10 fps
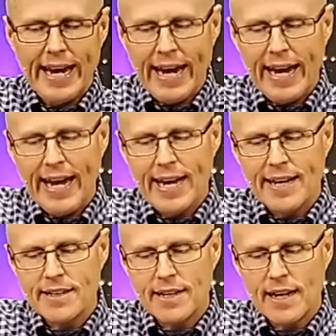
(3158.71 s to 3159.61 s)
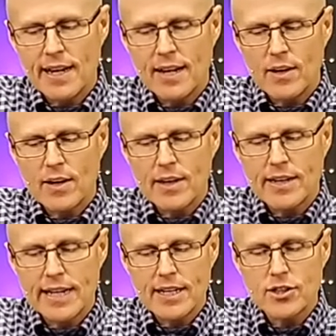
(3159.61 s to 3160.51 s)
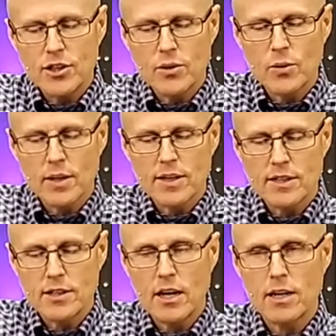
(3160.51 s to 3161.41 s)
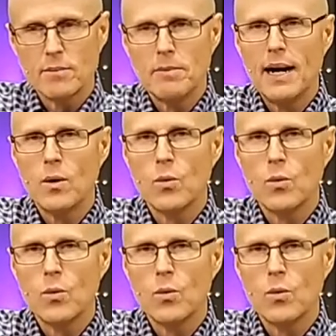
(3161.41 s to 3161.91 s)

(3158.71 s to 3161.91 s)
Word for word: and uh, guess who we're going to talk about?